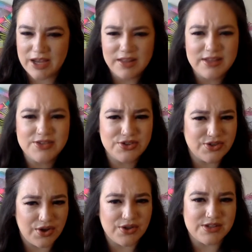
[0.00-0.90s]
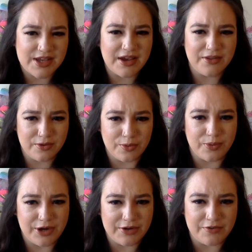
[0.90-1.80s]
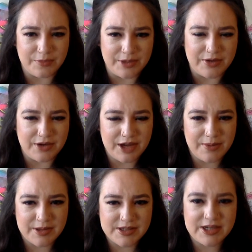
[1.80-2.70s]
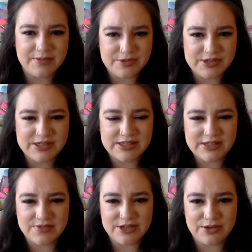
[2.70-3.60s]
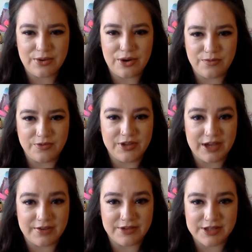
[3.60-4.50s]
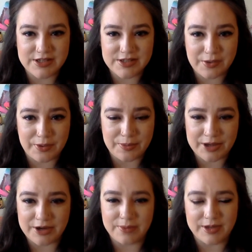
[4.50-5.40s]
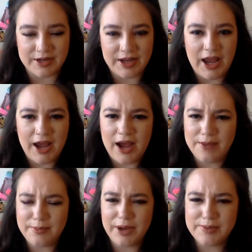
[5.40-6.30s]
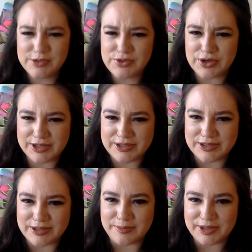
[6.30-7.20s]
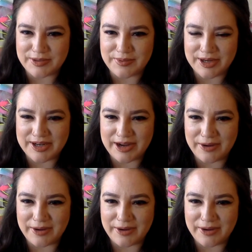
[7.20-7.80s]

Let's just all say a little prayer for me, okay? By the time you see this video, hopefully everything's going better, but I'm struggling a bit right now.